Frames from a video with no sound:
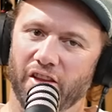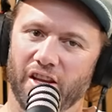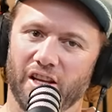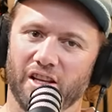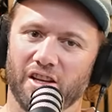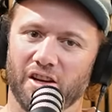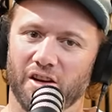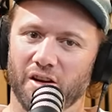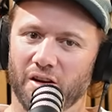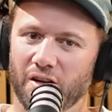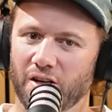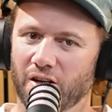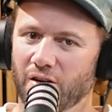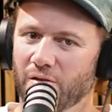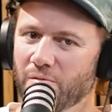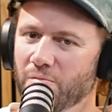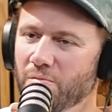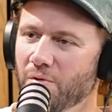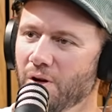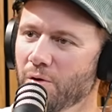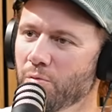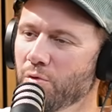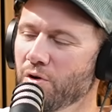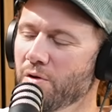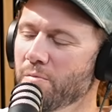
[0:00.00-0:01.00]
think you'd,
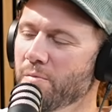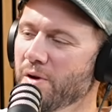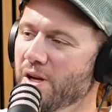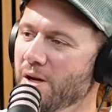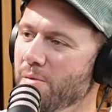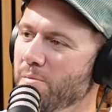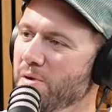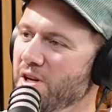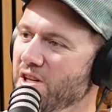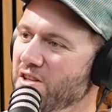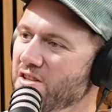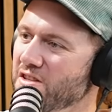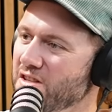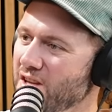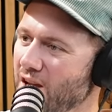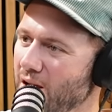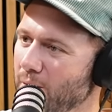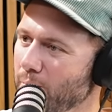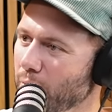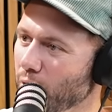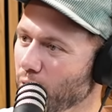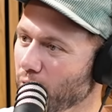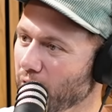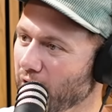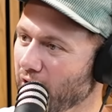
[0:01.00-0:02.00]
it wouldn't be a big
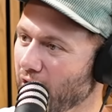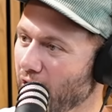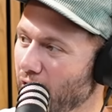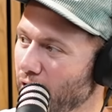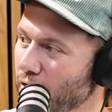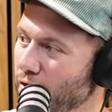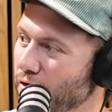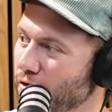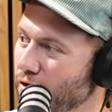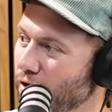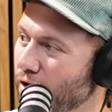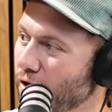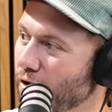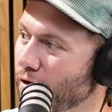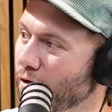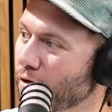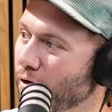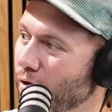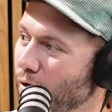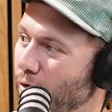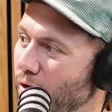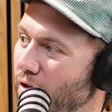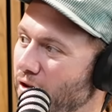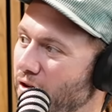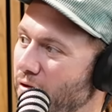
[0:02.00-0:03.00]
sample to go through
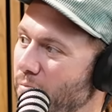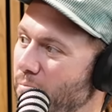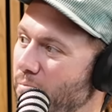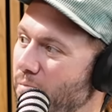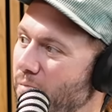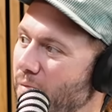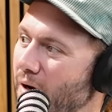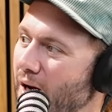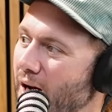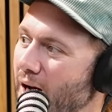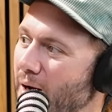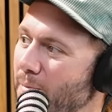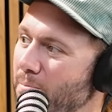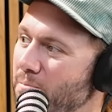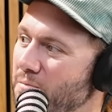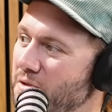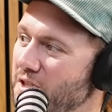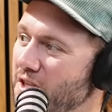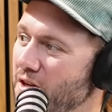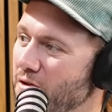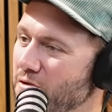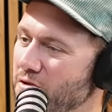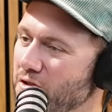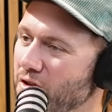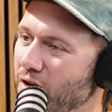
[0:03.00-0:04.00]
all the um,
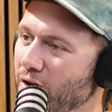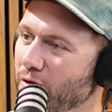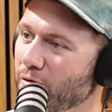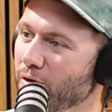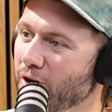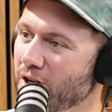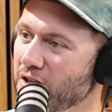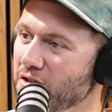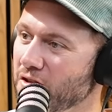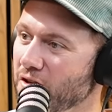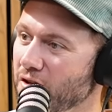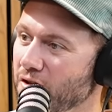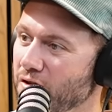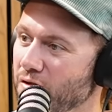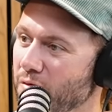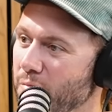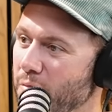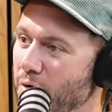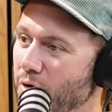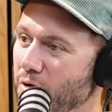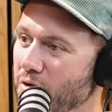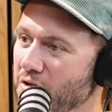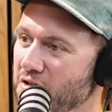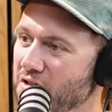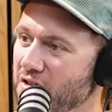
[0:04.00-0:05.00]
sell side research
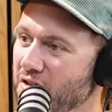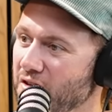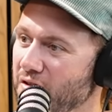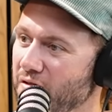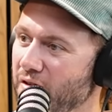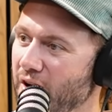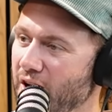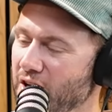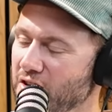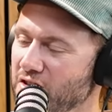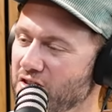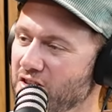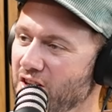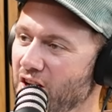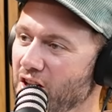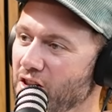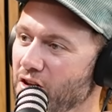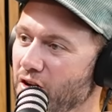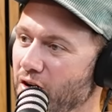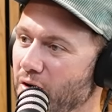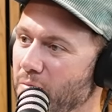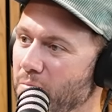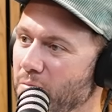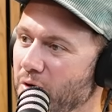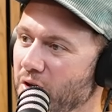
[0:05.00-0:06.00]
reports that have had a sell
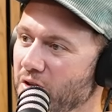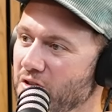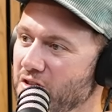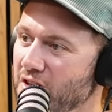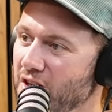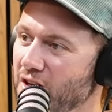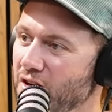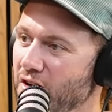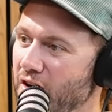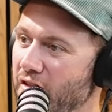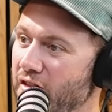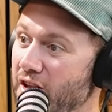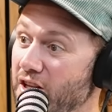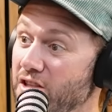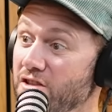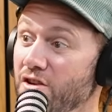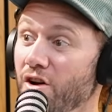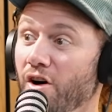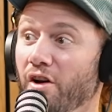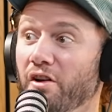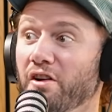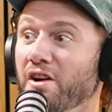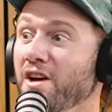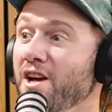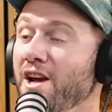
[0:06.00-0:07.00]
on them, because no, there's
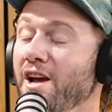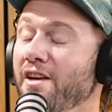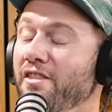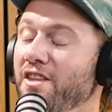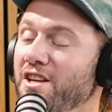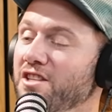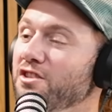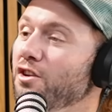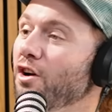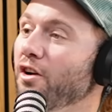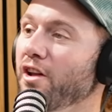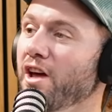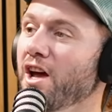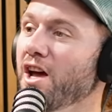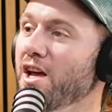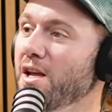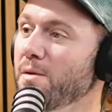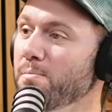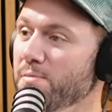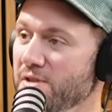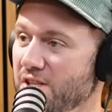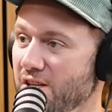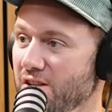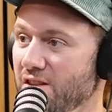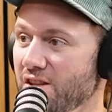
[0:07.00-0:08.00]
not there's not
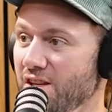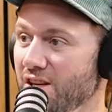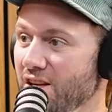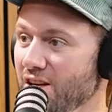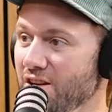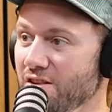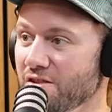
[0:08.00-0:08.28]
heaps in the